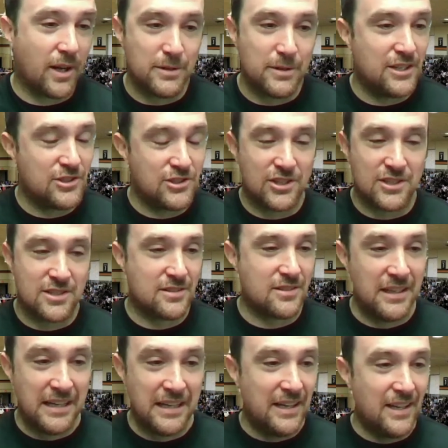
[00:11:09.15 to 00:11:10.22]
I mean, it just
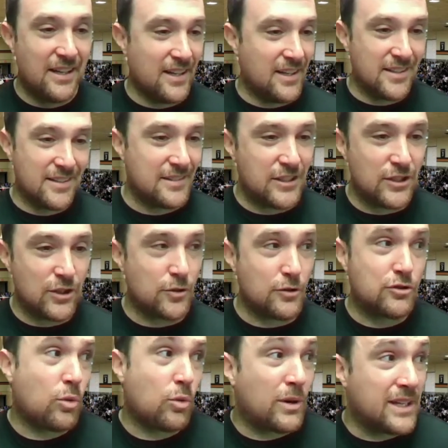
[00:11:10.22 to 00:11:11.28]
you know your
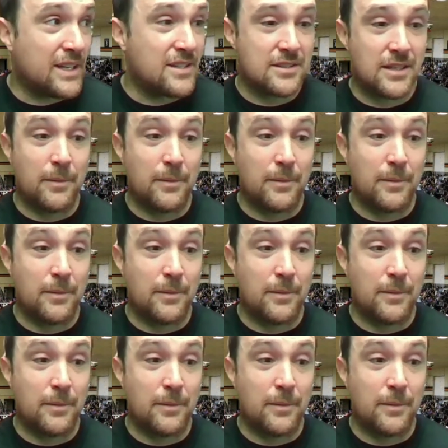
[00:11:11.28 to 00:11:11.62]
20s,